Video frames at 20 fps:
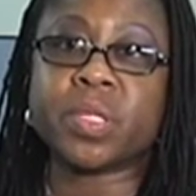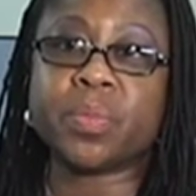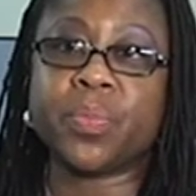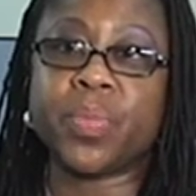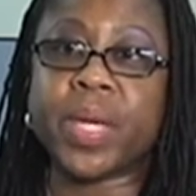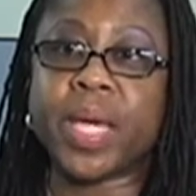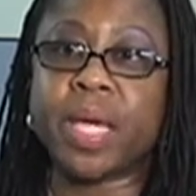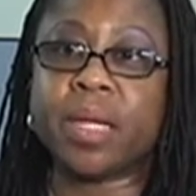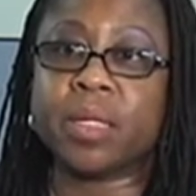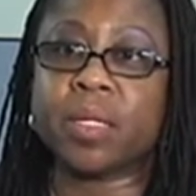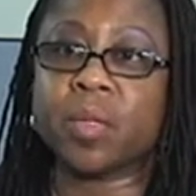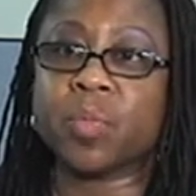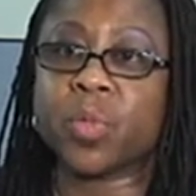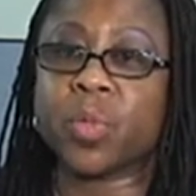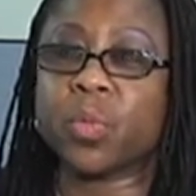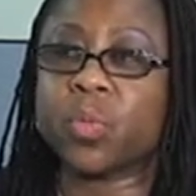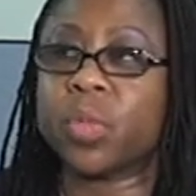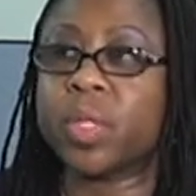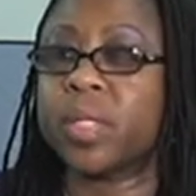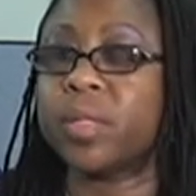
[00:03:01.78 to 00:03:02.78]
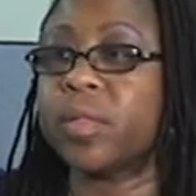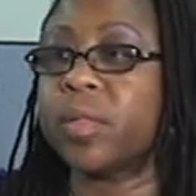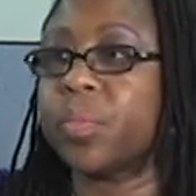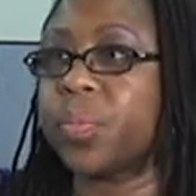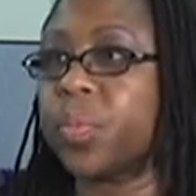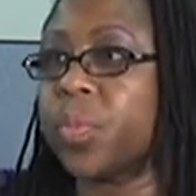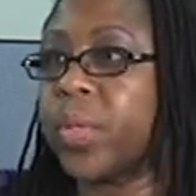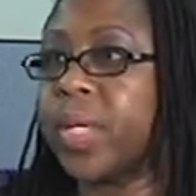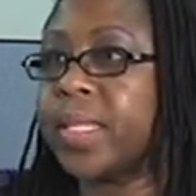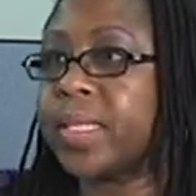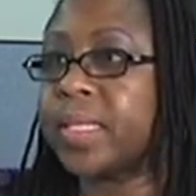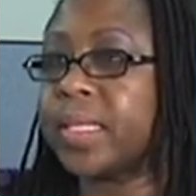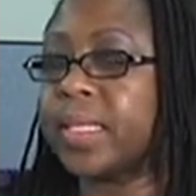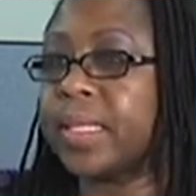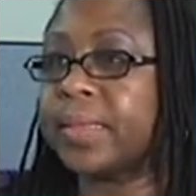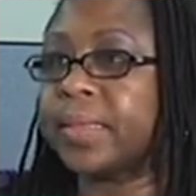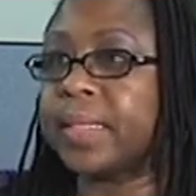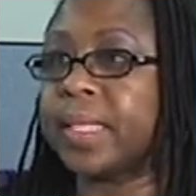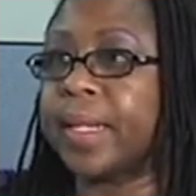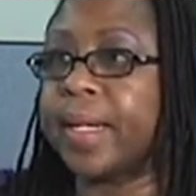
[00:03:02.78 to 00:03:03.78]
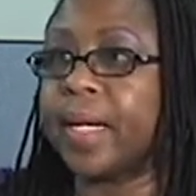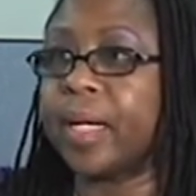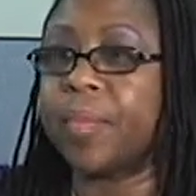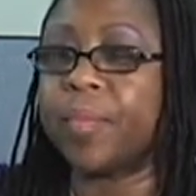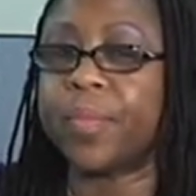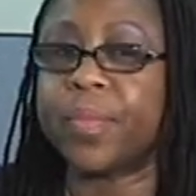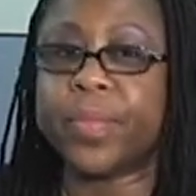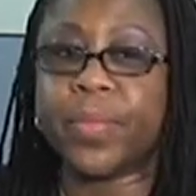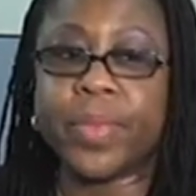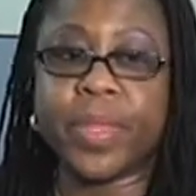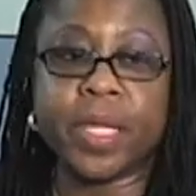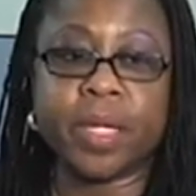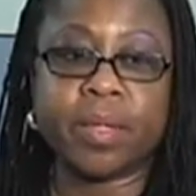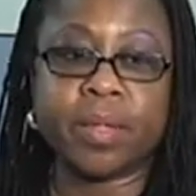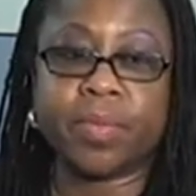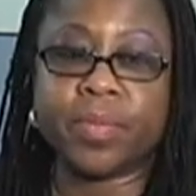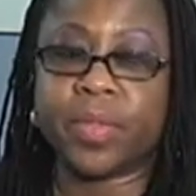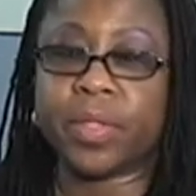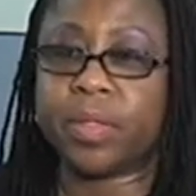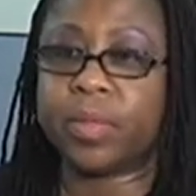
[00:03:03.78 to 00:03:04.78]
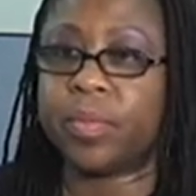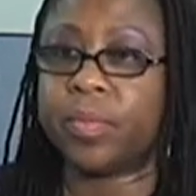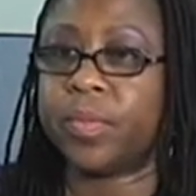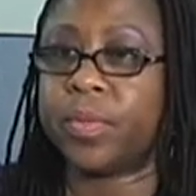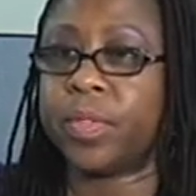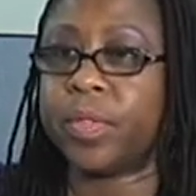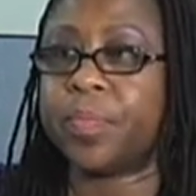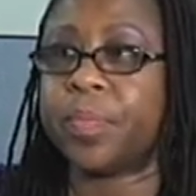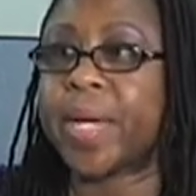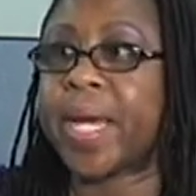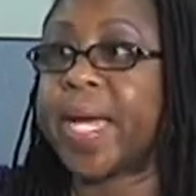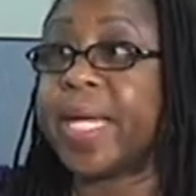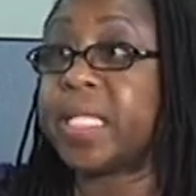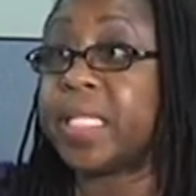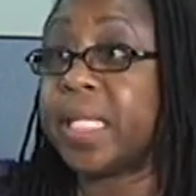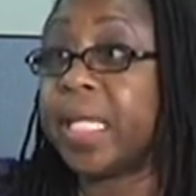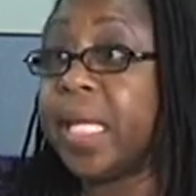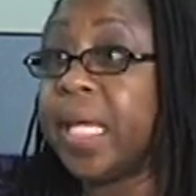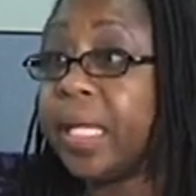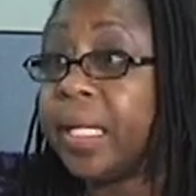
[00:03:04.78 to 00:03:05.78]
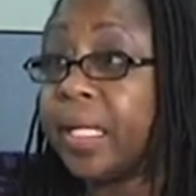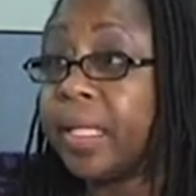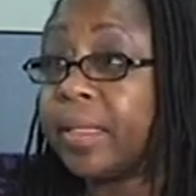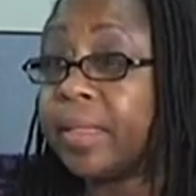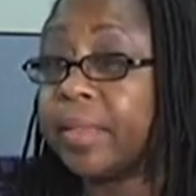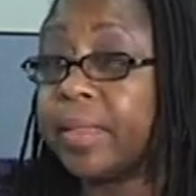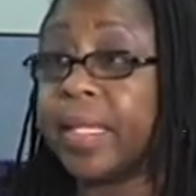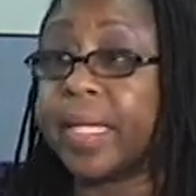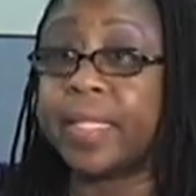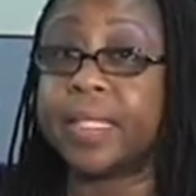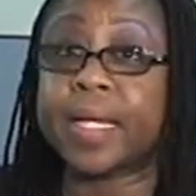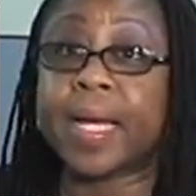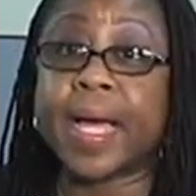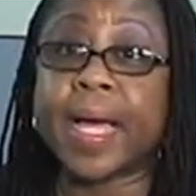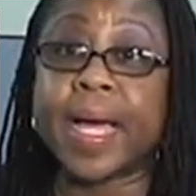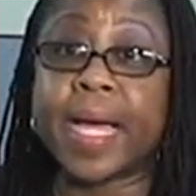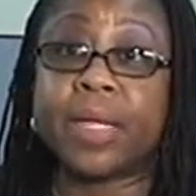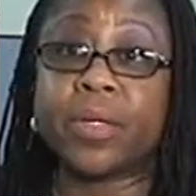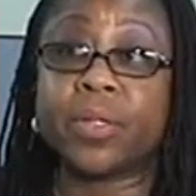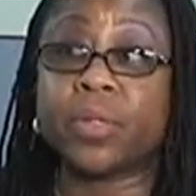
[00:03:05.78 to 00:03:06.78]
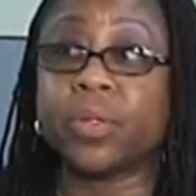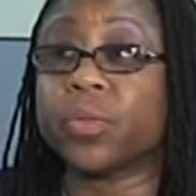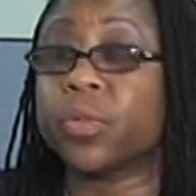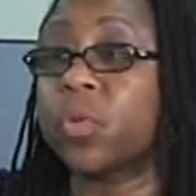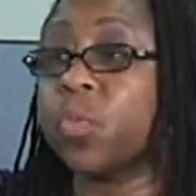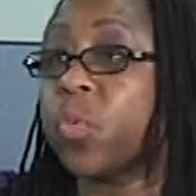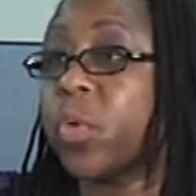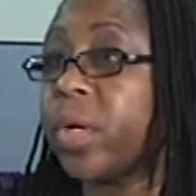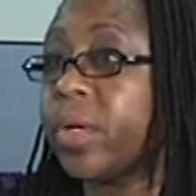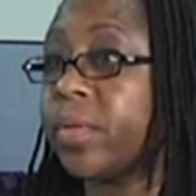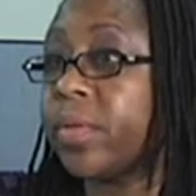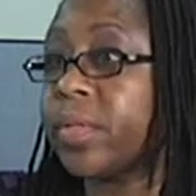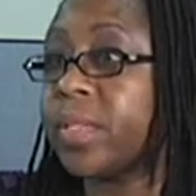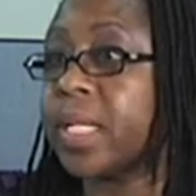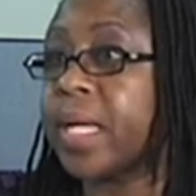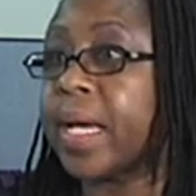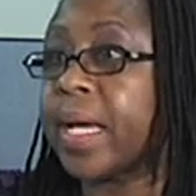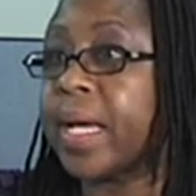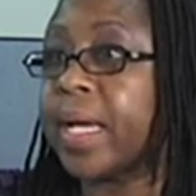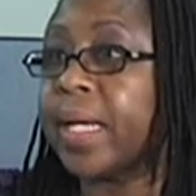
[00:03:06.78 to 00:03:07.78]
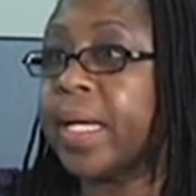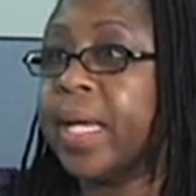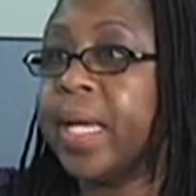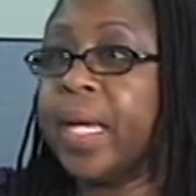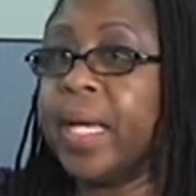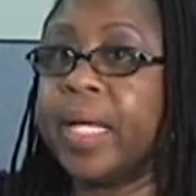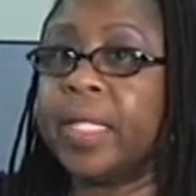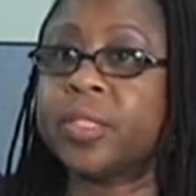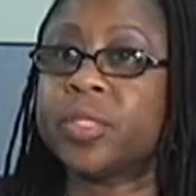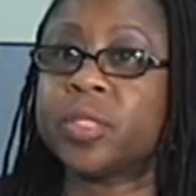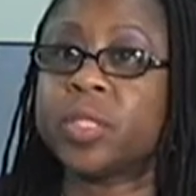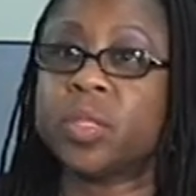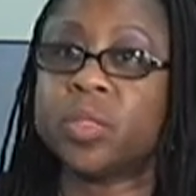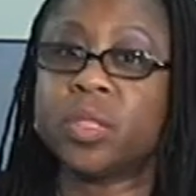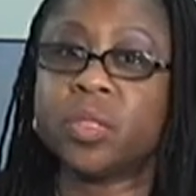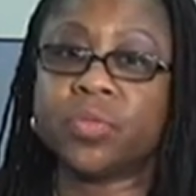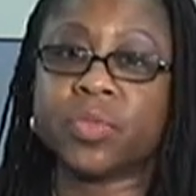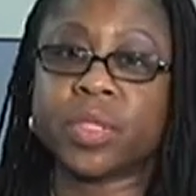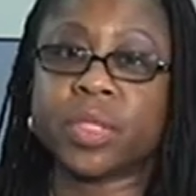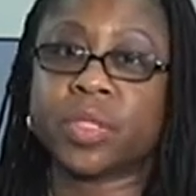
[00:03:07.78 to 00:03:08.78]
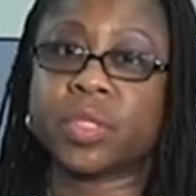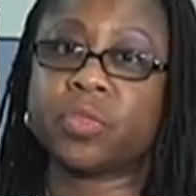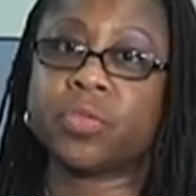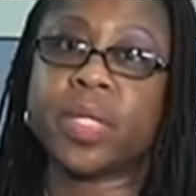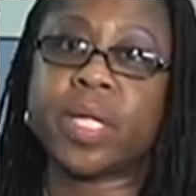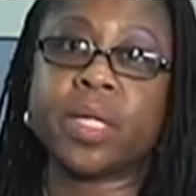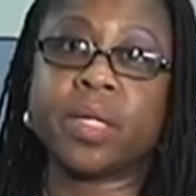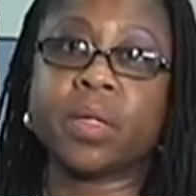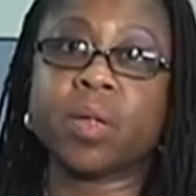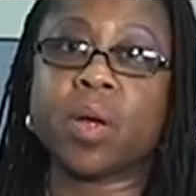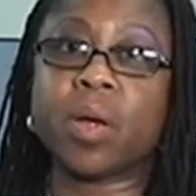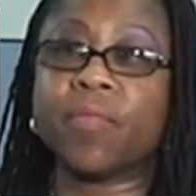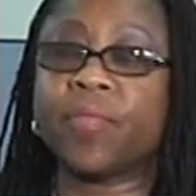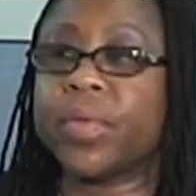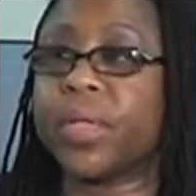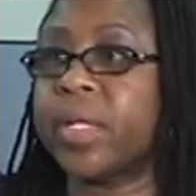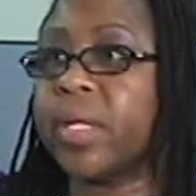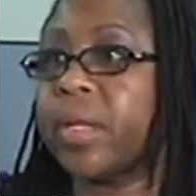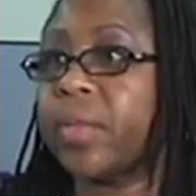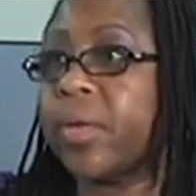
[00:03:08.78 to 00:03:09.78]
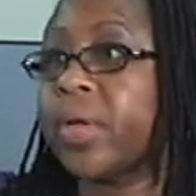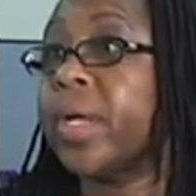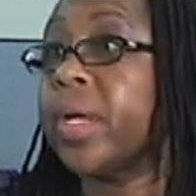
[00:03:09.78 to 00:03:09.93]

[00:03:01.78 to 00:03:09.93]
a bait, number one, they're poisonous. The mice eat it, they die. You don't know where they're dying, and so you've just traded off another